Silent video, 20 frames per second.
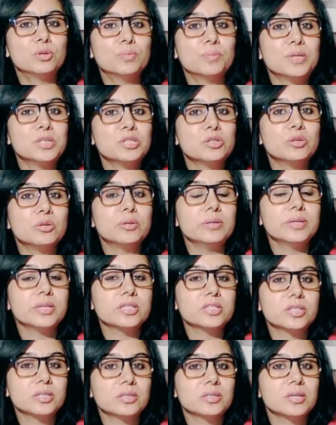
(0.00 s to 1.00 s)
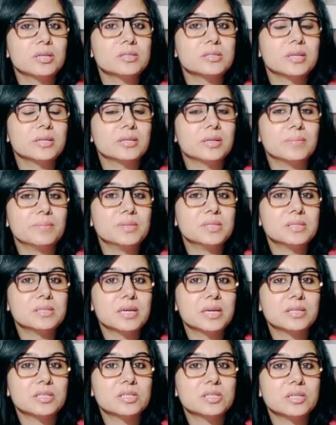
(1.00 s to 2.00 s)
particular nakshatras that come in
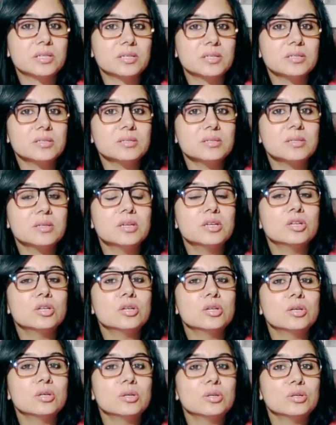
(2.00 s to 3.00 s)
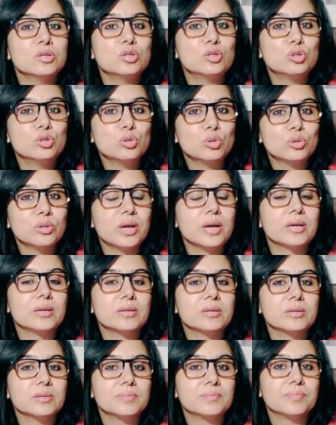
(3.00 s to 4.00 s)
Sagittarius show
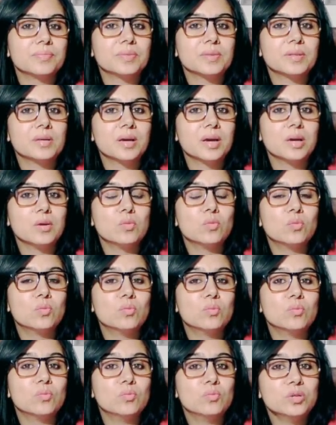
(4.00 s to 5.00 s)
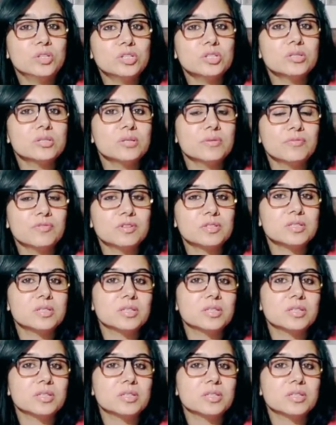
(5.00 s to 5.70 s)
that. And which is the first